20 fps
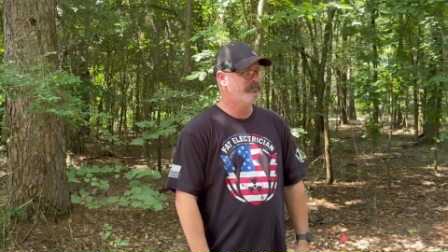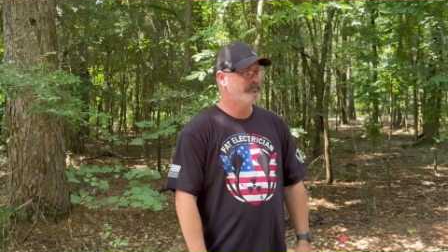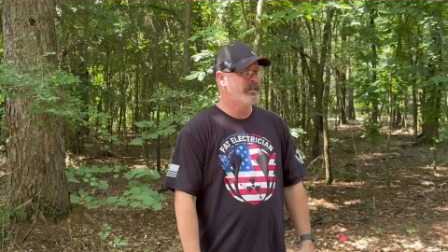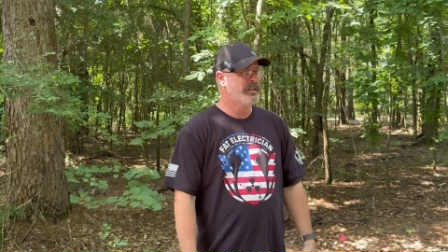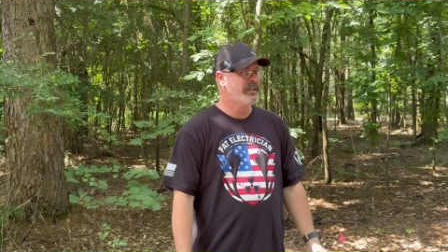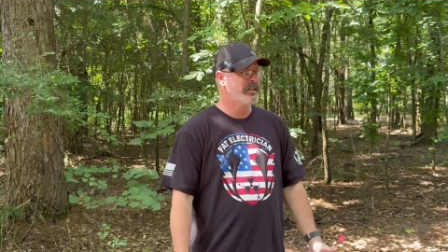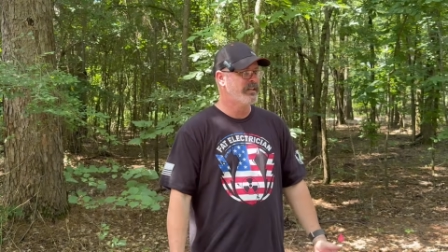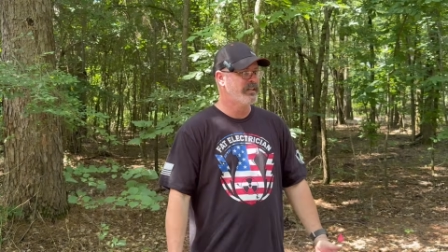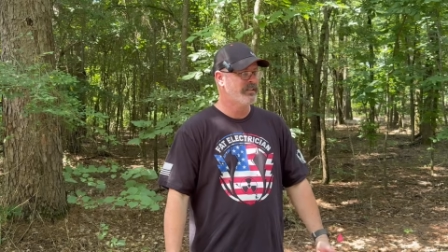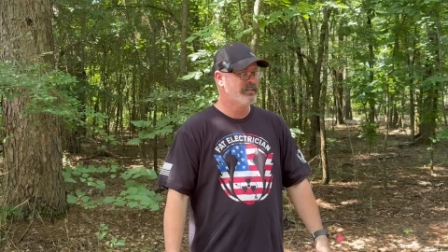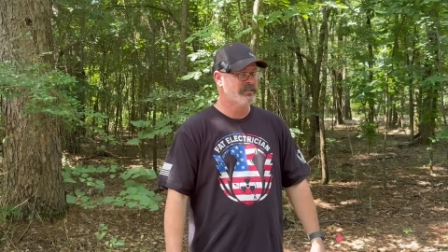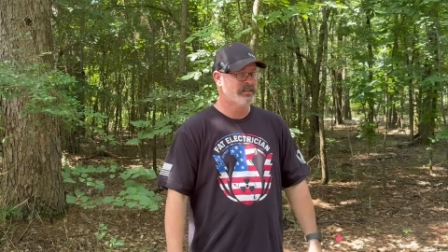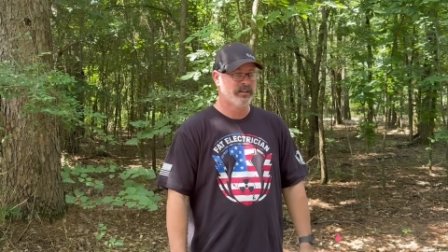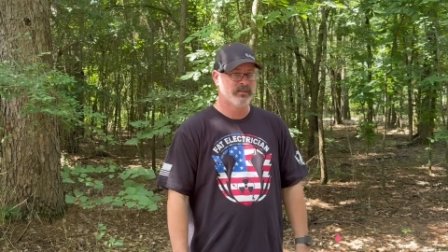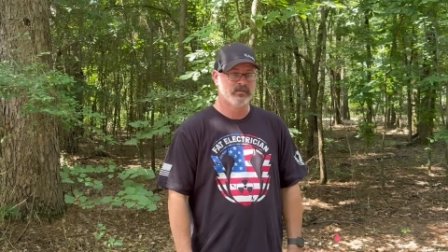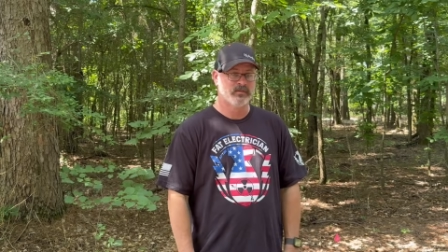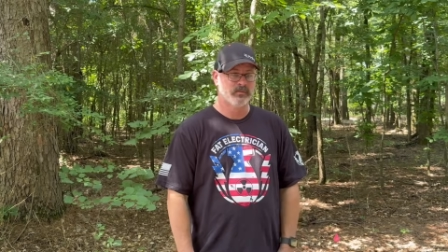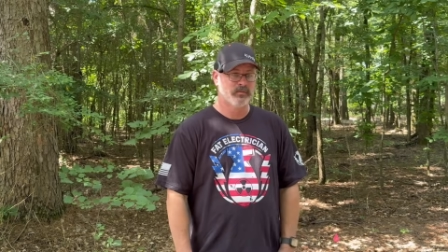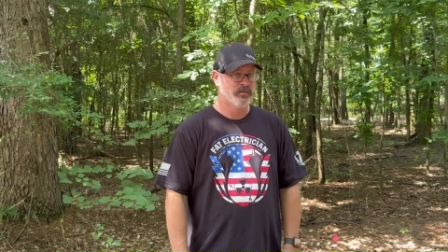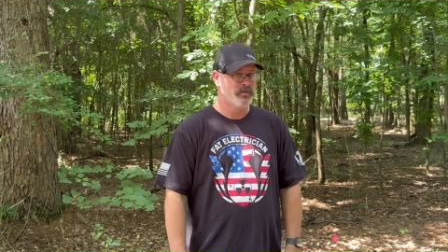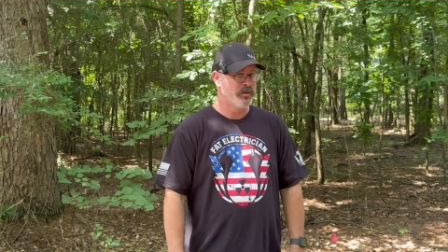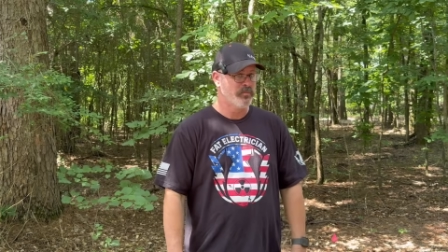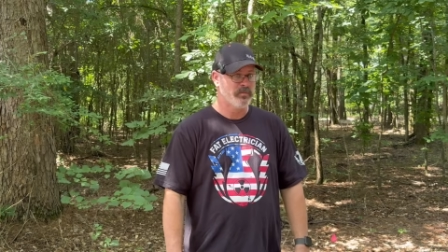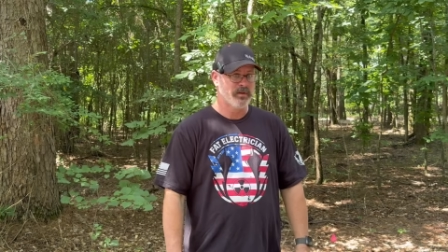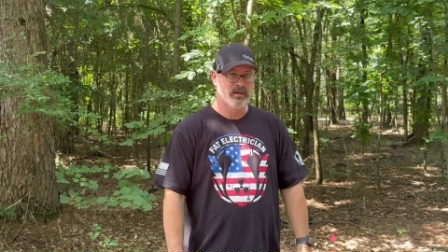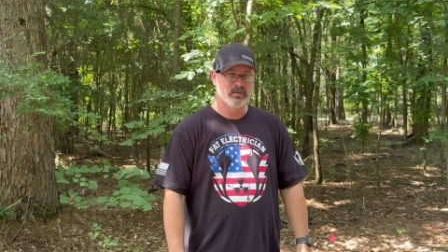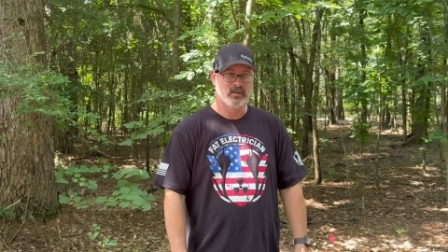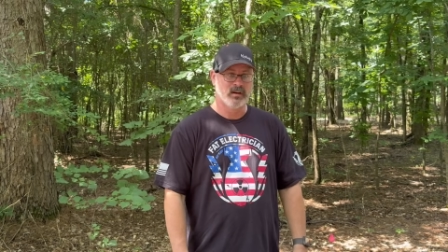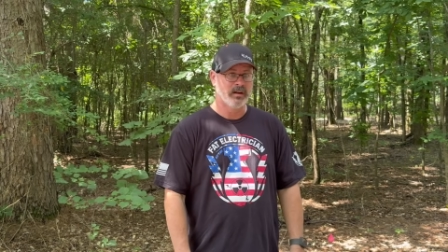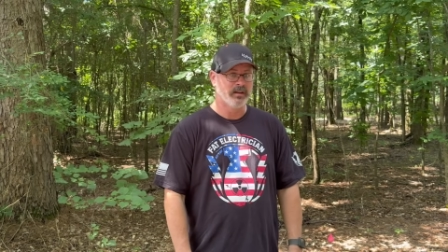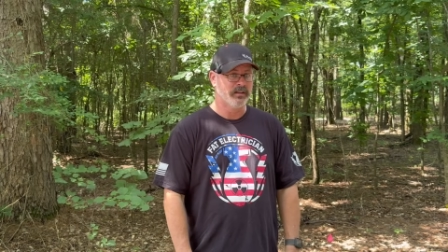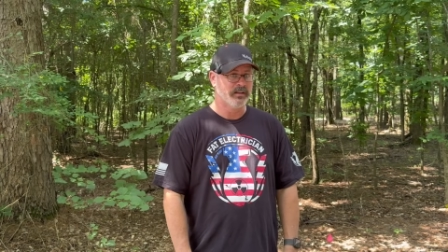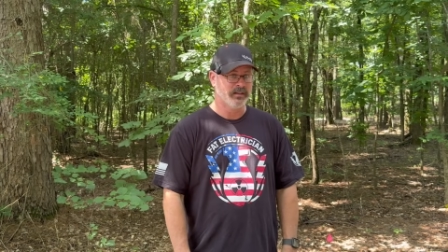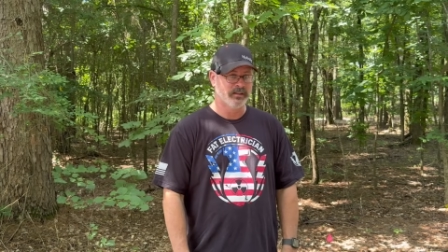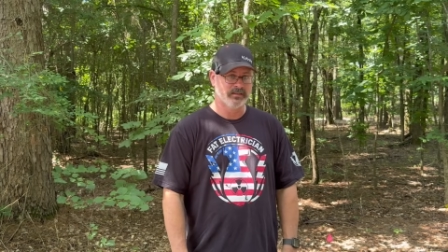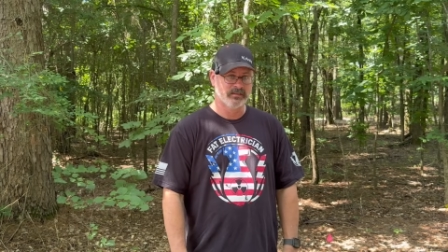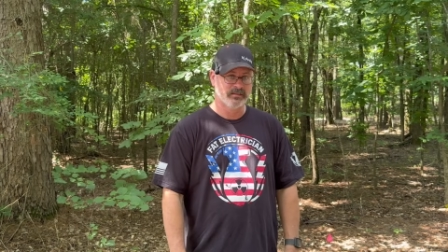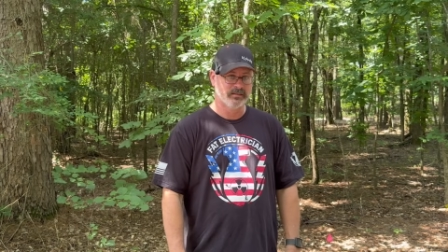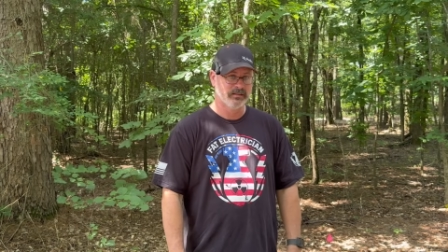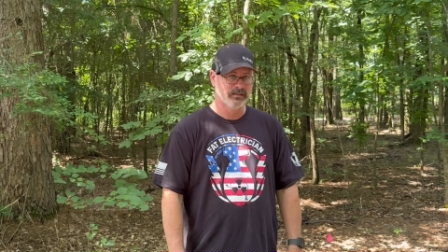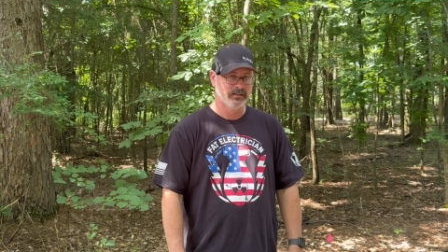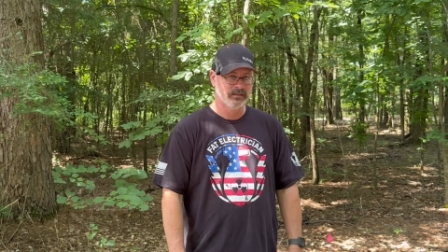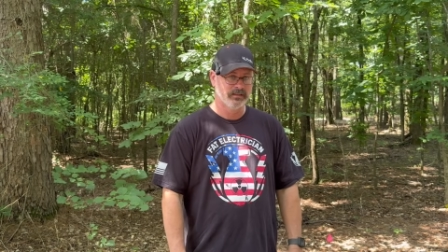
me getting sick from creepy crawlies.